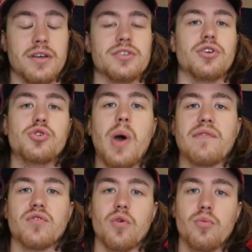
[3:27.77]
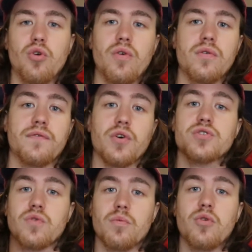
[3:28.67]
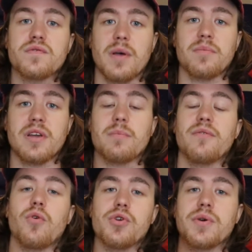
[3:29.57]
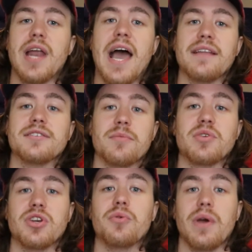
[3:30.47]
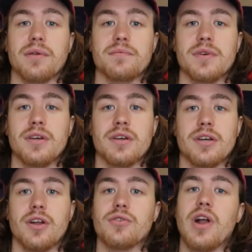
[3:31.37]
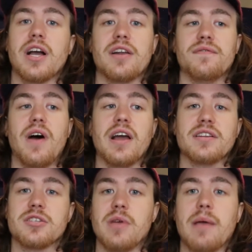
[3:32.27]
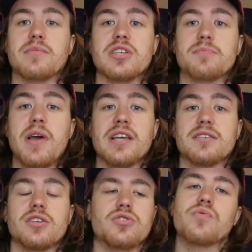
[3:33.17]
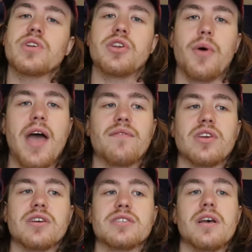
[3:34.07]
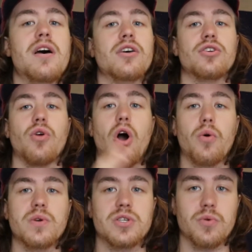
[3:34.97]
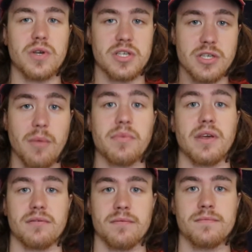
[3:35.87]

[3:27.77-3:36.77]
So you have to remove something before you can add something new in. You're not going to find empty space because you really don't have any, because you're always doing something.